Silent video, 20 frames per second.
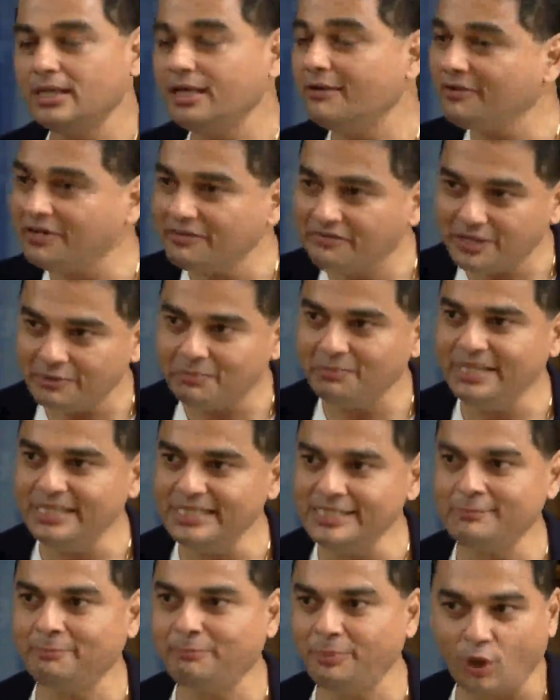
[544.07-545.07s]
Even if it
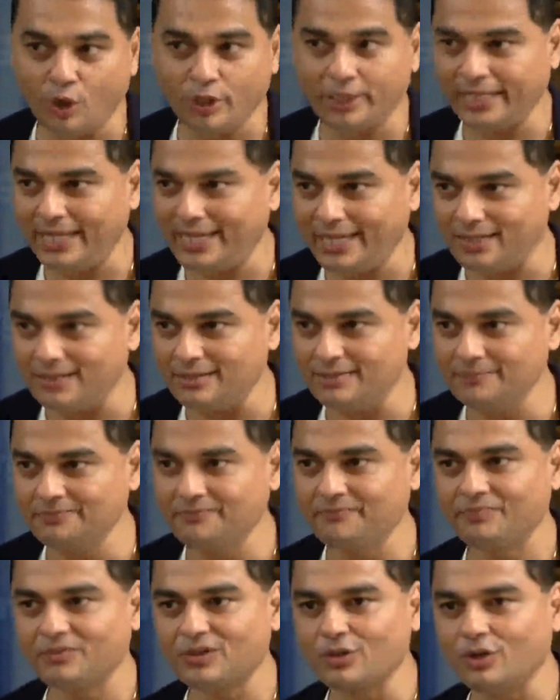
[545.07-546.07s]
means pure tech
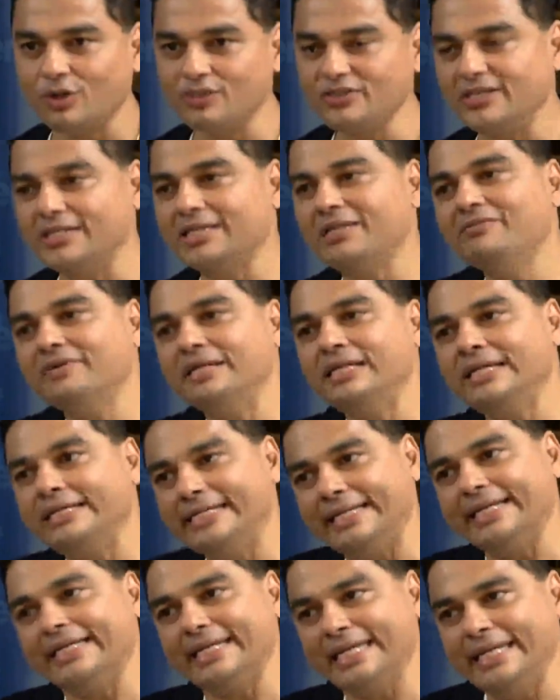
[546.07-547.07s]
or significantly
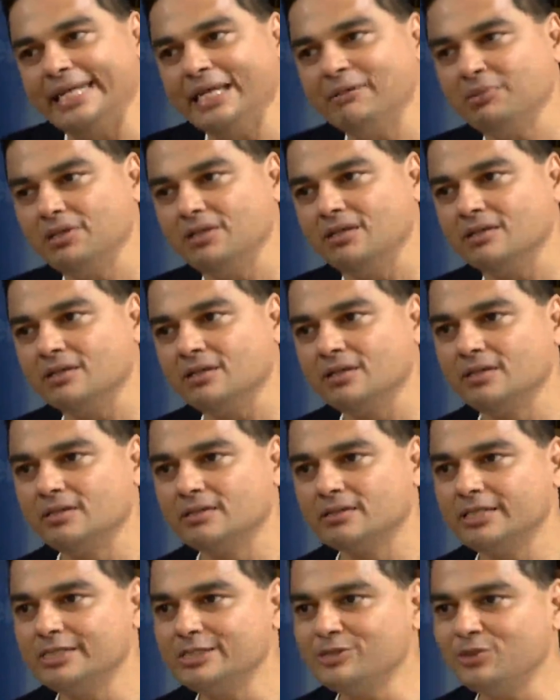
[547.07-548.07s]
tech enabled,
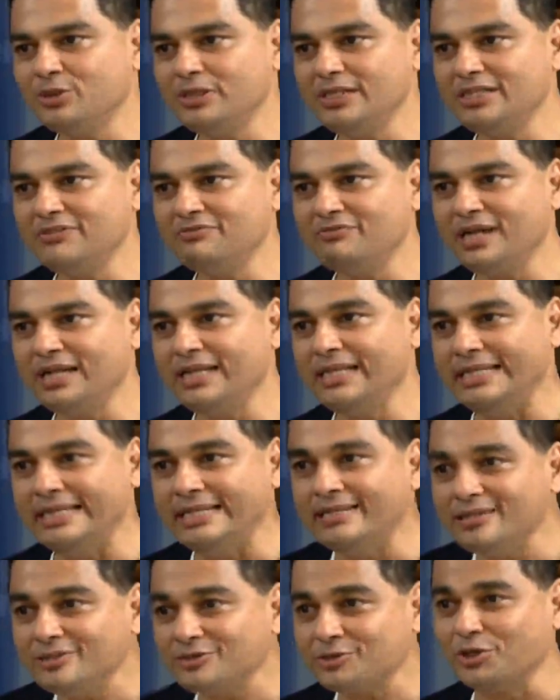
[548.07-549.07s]
there's no reason why
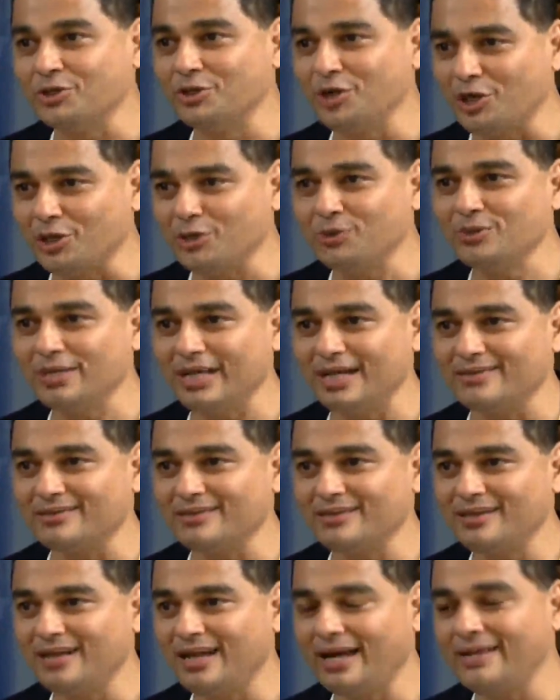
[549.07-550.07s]
leaders could not do that.
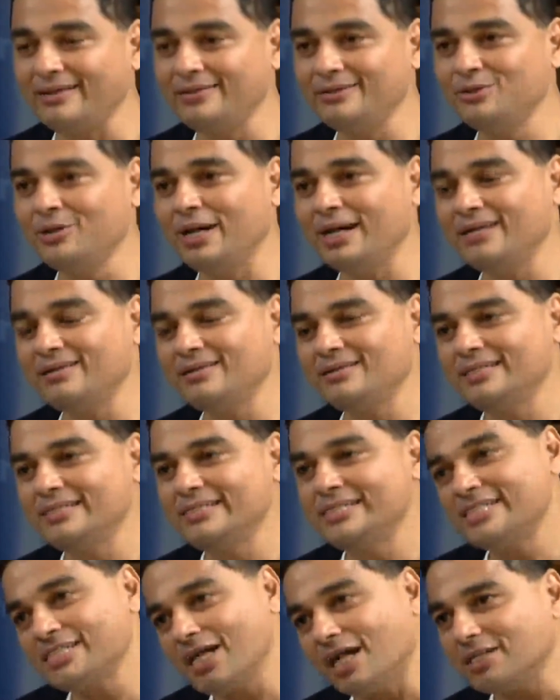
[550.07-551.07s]
And you had
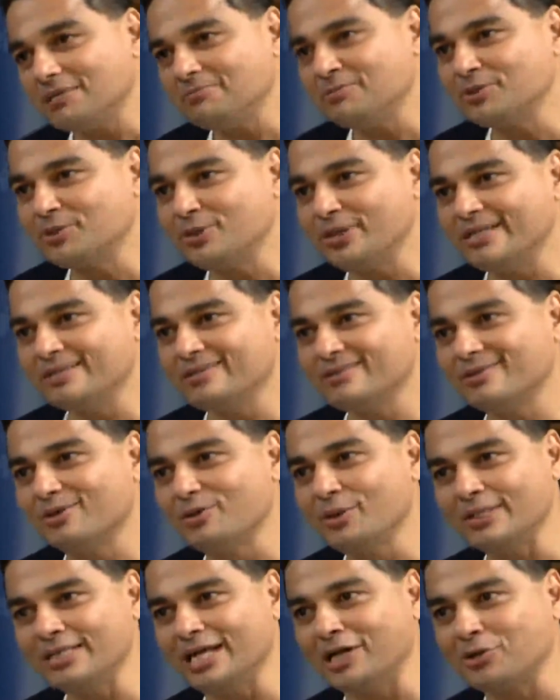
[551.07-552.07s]
startups
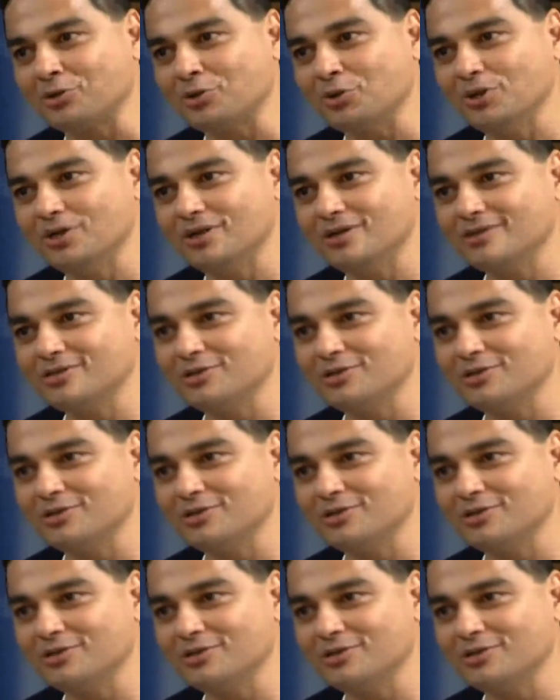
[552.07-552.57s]
doing that role.